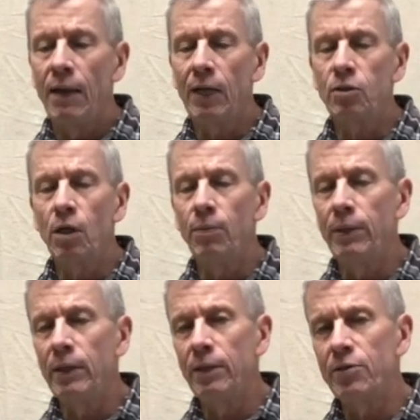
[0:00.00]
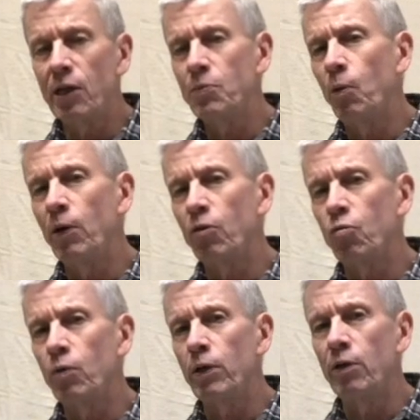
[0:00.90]
that's going to be
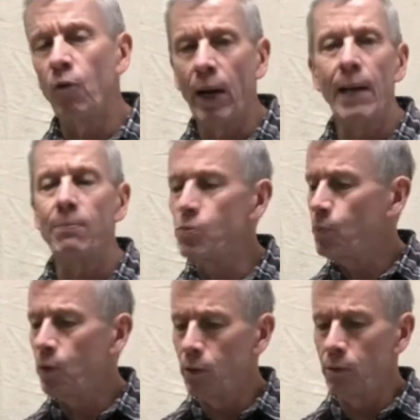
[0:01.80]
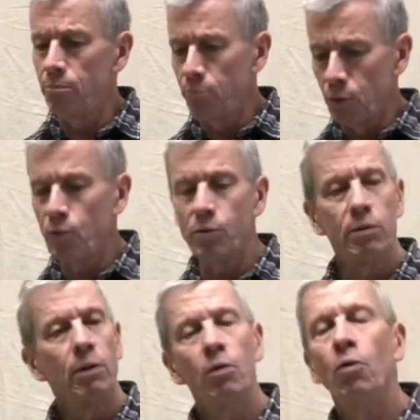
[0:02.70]
6.3 grams per brut.